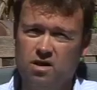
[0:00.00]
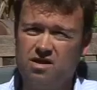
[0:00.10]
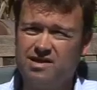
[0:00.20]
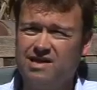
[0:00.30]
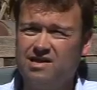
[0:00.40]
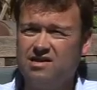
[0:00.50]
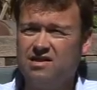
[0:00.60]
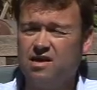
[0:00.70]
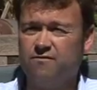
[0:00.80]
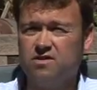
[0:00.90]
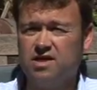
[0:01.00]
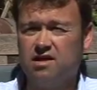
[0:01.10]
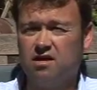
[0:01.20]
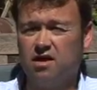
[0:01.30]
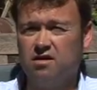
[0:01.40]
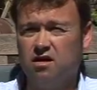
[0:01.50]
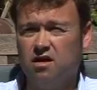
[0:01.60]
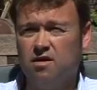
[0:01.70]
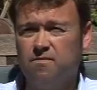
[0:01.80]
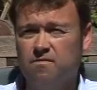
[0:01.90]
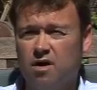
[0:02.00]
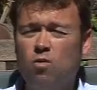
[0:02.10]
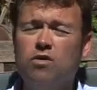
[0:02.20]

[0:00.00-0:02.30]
Where did I get the idea for Deadline? I